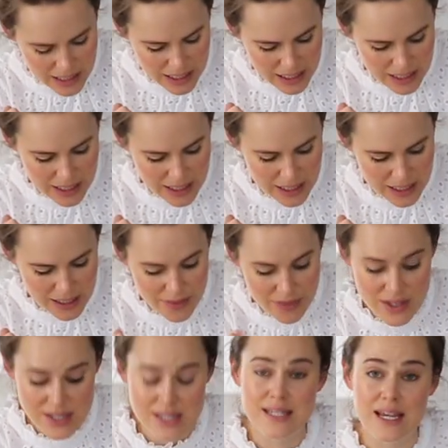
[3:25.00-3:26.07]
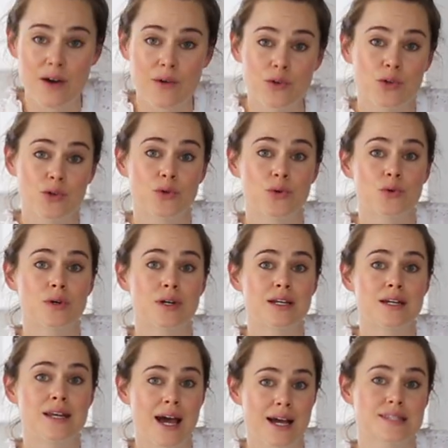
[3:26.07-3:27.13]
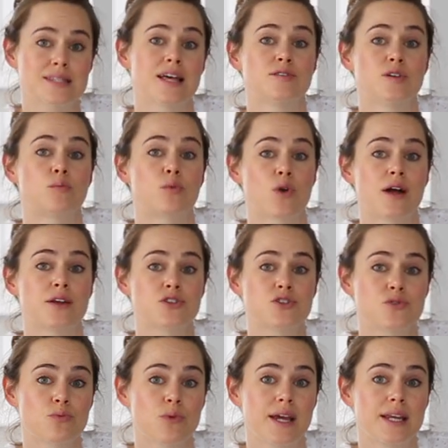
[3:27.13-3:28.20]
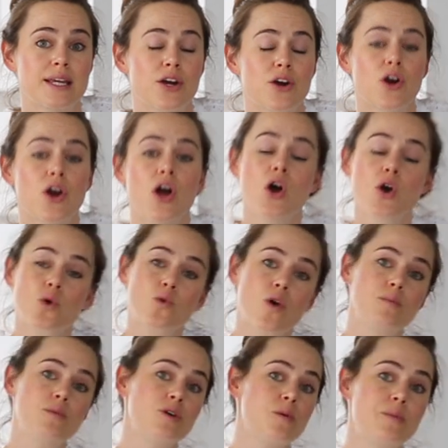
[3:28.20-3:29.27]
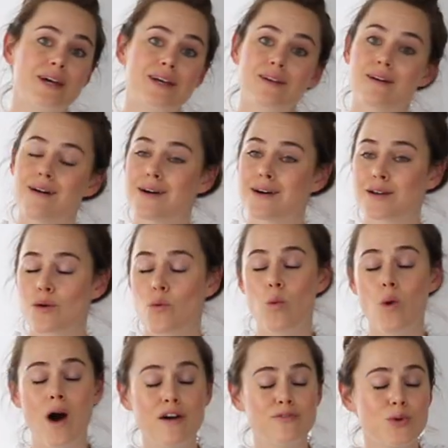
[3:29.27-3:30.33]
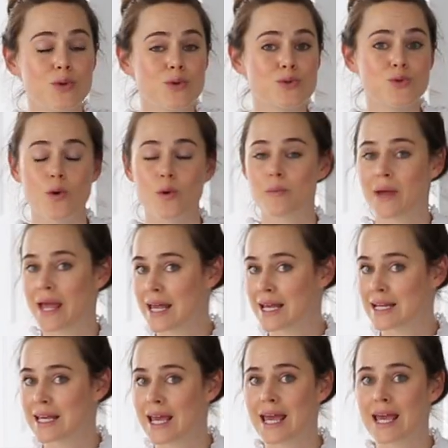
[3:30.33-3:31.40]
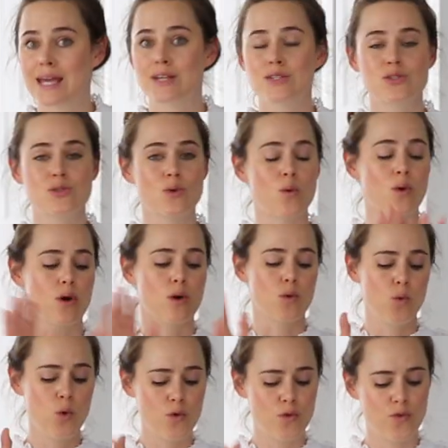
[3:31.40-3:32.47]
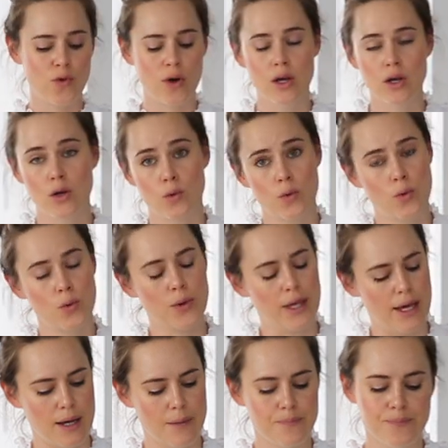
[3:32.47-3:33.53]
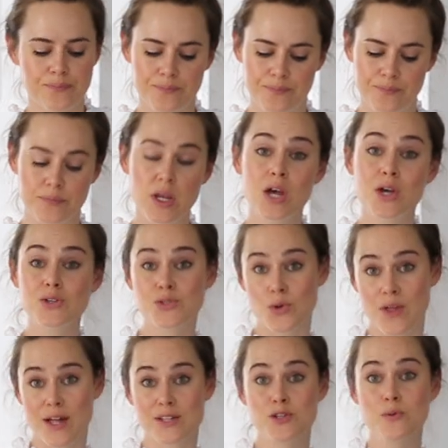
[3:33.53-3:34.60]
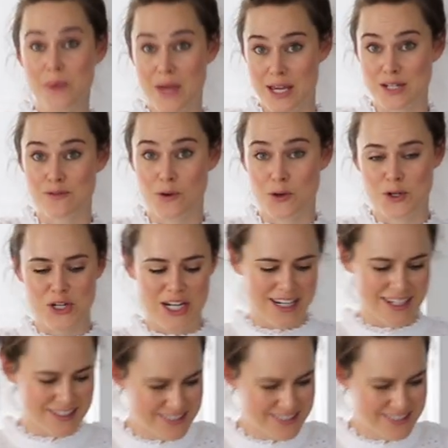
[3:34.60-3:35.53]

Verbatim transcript: Uh, this is how you next level brunch right here. Crumble a bit on waffles or pancakes or woof. Oh yeah, mm -hmm. So that's your baked version.